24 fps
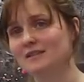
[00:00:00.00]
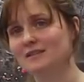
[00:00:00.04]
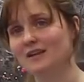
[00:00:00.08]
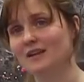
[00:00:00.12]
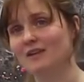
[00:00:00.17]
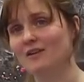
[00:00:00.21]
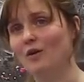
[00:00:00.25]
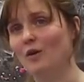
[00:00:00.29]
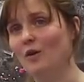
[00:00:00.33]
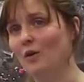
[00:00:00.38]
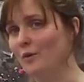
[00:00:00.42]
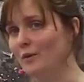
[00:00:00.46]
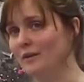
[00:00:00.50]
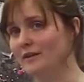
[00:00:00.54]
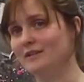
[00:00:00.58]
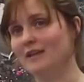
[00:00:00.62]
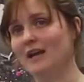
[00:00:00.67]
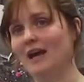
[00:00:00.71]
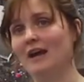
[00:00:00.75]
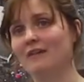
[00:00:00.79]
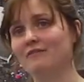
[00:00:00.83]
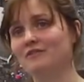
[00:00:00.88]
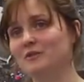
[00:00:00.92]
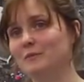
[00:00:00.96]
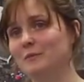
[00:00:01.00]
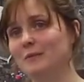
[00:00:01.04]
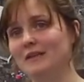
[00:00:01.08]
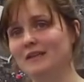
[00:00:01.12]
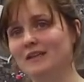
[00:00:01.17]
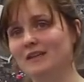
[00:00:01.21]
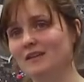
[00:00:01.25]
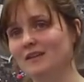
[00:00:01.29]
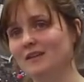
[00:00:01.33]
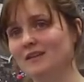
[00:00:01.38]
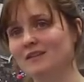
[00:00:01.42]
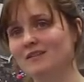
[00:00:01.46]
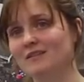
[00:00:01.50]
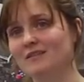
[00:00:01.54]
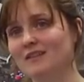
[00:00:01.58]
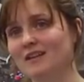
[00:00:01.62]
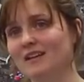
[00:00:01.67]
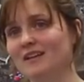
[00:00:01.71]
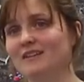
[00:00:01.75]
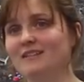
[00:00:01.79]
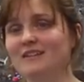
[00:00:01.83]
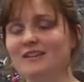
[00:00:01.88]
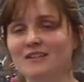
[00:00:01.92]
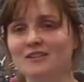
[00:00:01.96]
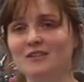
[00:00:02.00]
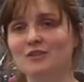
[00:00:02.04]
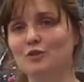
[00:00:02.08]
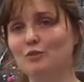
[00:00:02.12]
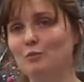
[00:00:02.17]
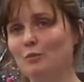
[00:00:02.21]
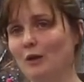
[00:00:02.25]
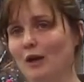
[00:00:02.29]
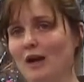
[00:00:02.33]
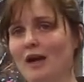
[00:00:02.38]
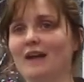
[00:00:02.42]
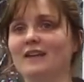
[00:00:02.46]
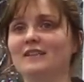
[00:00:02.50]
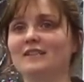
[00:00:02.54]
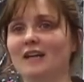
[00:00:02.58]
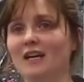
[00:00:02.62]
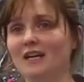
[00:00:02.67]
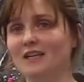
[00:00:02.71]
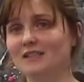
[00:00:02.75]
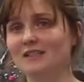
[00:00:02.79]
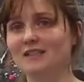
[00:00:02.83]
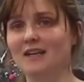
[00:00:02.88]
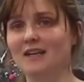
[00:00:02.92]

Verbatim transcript: does not always have to be in this super high-tech